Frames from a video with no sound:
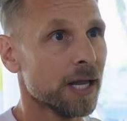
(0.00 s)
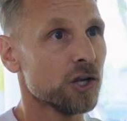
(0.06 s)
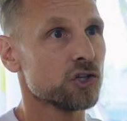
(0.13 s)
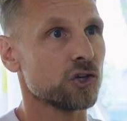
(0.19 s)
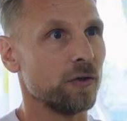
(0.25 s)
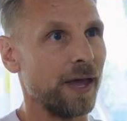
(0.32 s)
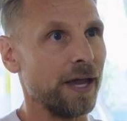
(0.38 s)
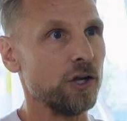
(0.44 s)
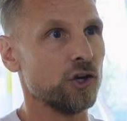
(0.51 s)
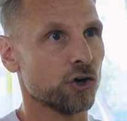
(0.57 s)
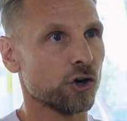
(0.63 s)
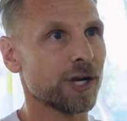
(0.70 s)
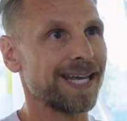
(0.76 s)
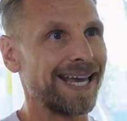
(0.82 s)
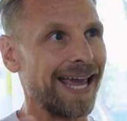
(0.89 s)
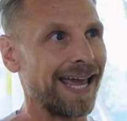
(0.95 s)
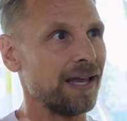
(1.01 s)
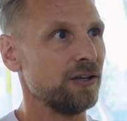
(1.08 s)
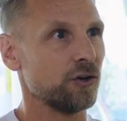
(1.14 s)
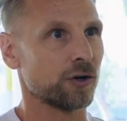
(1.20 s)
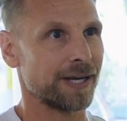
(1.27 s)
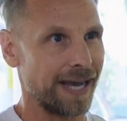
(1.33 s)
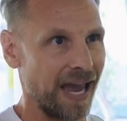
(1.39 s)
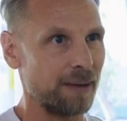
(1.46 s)
so that you're ga-
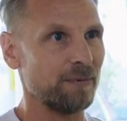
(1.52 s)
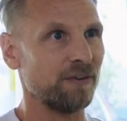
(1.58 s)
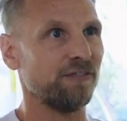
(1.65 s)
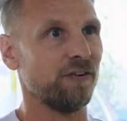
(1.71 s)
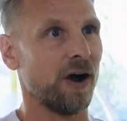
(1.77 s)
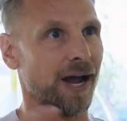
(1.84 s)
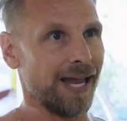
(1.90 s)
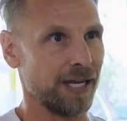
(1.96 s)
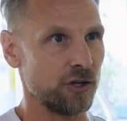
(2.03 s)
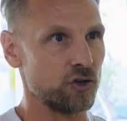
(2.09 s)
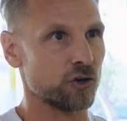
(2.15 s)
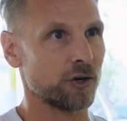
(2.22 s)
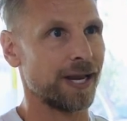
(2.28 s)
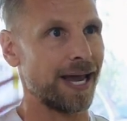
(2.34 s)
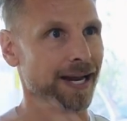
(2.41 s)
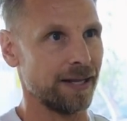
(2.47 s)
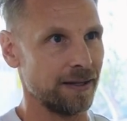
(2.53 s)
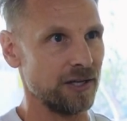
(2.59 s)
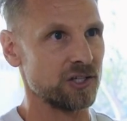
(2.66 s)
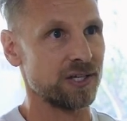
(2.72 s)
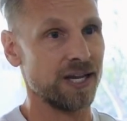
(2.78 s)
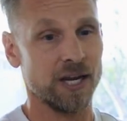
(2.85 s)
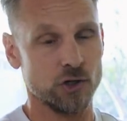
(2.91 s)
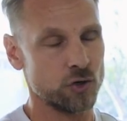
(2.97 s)
you're gamifying and you're getting these
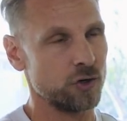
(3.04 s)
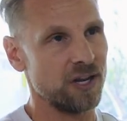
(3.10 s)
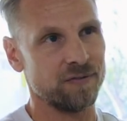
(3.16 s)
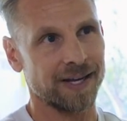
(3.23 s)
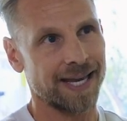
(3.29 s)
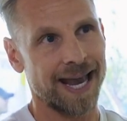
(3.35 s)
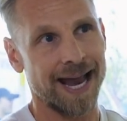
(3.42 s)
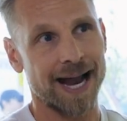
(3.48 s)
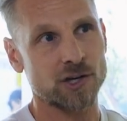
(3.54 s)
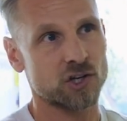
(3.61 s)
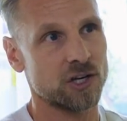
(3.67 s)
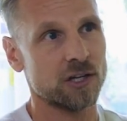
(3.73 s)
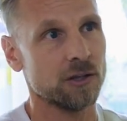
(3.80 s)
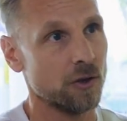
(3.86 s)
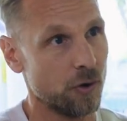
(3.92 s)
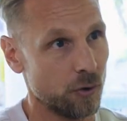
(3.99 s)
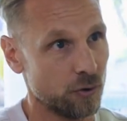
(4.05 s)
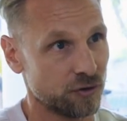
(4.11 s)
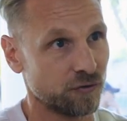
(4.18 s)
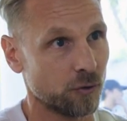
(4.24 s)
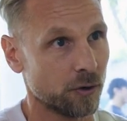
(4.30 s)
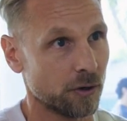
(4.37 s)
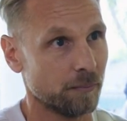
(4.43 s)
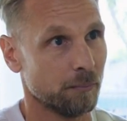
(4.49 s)
things. You could even cash in those
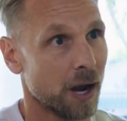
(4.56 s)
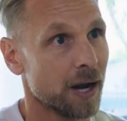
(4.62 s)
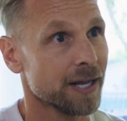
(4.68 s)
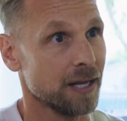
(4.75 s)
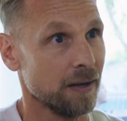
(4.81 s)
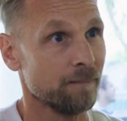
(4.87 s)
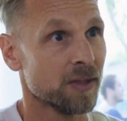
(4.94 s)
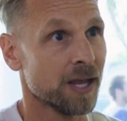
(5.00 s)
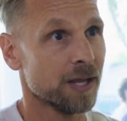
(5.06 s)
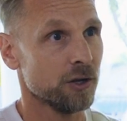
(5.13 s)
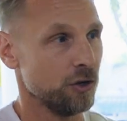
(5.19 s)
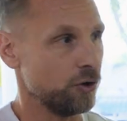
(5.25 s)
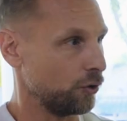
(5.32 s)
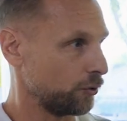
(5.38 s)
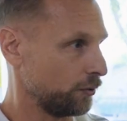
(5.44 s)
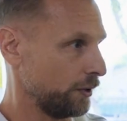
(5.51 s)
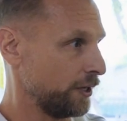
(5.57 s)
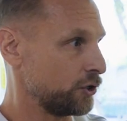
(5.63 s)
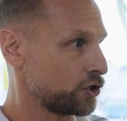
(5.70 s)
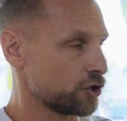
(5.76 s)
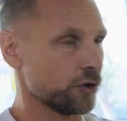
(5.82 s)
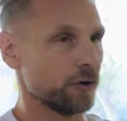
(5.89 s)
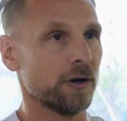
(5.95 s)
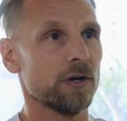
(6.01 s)
for money. Your
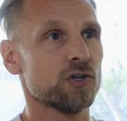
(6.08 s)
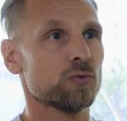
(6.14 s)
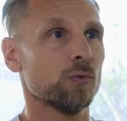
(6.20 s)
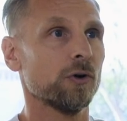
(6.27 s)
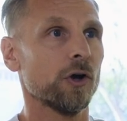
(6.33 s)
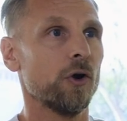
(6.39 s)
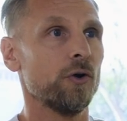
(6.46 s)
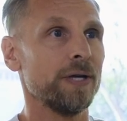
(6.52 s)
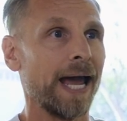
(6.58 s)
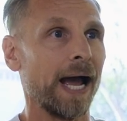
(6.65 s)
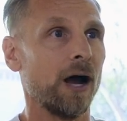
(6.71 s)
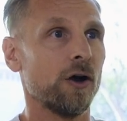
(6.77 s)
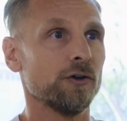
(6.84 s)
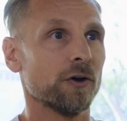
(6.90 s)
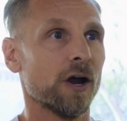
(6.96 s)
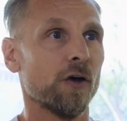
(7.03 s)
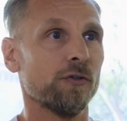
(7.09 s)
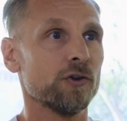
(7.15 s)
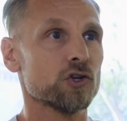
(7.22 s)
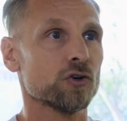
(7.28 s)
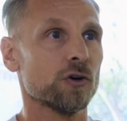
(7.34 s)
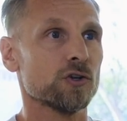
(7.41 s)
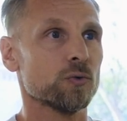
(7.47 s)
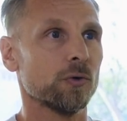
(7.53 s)
insurance will go down, your health
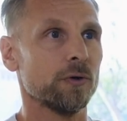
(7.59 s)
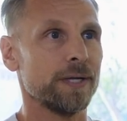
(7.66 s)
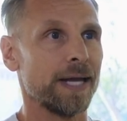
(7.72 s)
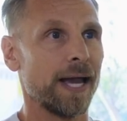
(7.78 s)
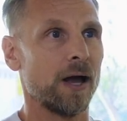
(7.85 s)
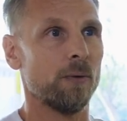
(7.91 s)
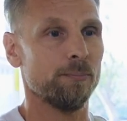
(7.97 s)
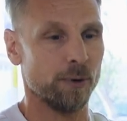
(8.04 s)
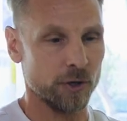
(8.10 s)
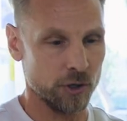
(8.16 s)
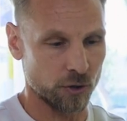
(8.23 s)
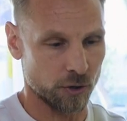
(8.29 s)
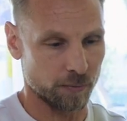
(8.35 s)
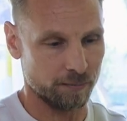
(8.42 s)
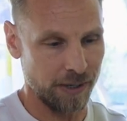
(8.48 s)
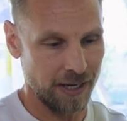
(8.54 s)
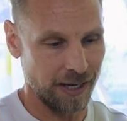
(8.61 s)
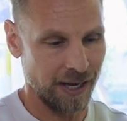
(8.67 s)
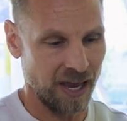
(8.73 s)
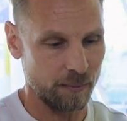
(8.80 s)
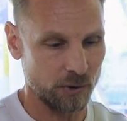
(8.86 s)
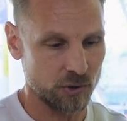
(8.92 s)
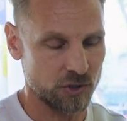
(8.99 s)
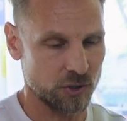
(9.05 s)
insurance will go down, but you're being
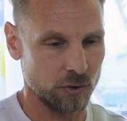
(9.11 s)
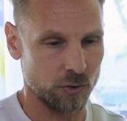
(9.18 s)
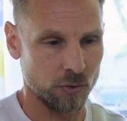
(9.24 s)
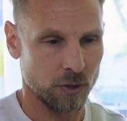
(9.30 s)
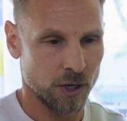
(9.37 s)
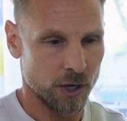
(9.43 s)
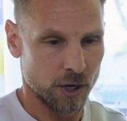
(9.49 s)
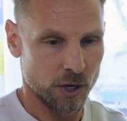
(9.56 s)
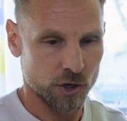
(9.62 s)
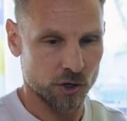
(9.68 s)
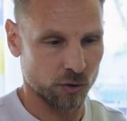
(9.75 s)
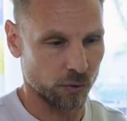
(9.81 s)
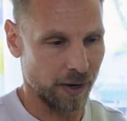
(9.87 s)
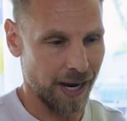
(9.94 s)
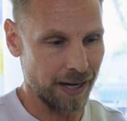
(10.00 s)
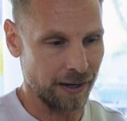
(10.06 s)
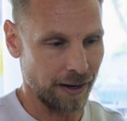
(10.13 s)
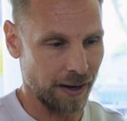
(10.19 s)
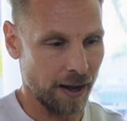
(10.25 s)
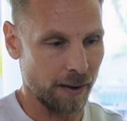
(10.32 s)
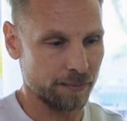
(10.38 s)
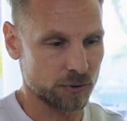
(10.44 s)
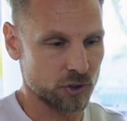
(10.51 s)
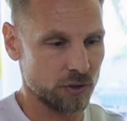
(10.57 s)
able to create an
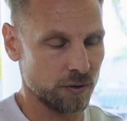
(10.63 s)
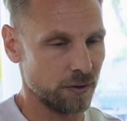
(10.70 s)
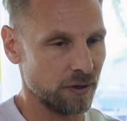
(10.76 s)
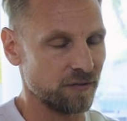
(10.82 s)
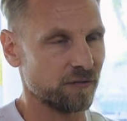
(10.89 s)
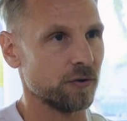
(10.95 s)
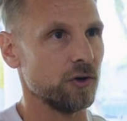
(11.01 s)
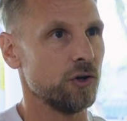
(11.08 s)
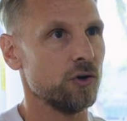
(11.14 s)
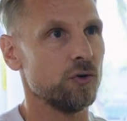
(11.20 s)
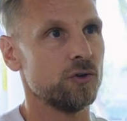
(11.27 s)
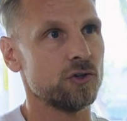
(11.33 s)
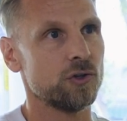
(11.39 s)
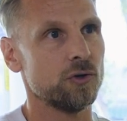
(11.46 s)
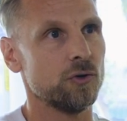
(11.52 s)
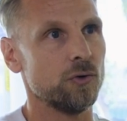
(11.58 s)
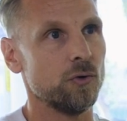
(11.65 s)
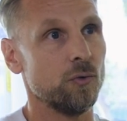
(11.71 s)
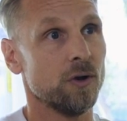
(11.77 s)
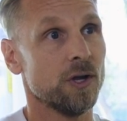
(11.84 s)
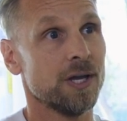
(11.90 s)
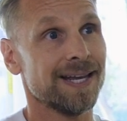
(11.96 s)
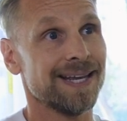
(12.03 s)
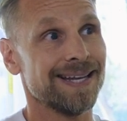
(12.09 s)
opportunity for you to
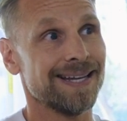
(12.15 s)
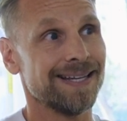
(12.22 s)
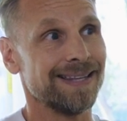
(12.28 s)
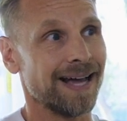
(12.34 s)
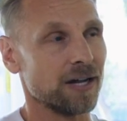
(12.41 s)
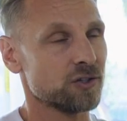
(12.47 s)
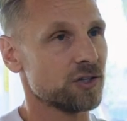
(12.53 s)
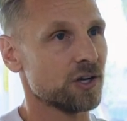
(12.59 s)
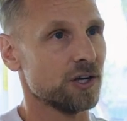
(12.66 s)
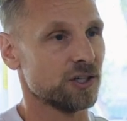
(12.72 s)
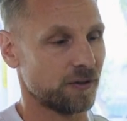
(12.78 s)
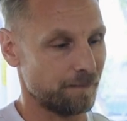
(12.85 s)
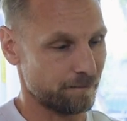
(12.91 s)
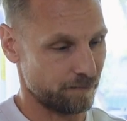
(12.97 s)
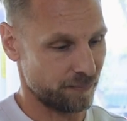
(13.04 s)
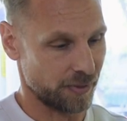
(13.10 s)
not just